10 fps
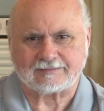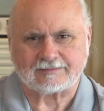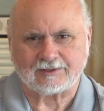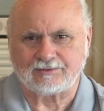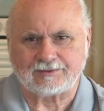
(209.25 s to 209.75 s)

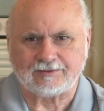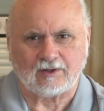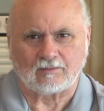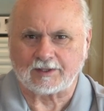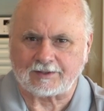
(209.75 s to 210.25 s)

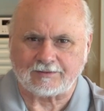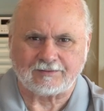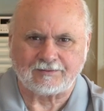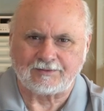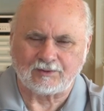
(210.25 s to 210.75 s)
nobody
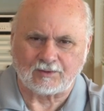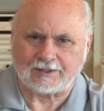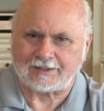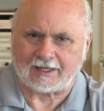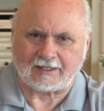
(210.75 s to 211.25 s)
could do
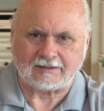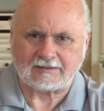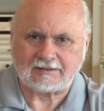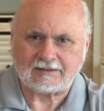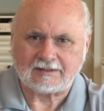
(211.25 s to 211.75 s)
it
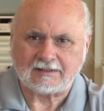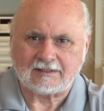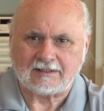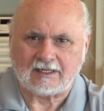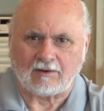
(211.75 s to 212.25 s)
then,
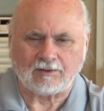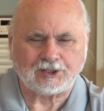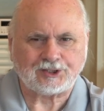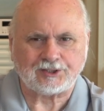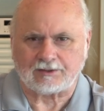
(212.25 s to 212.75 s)
and we
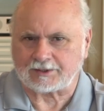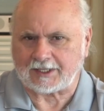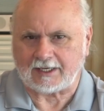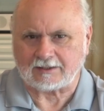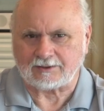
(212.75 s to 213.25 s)
sure
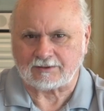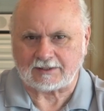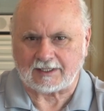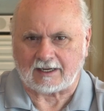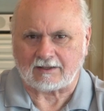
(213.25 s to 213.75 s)
can't do
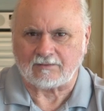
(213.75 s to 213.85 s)
it now.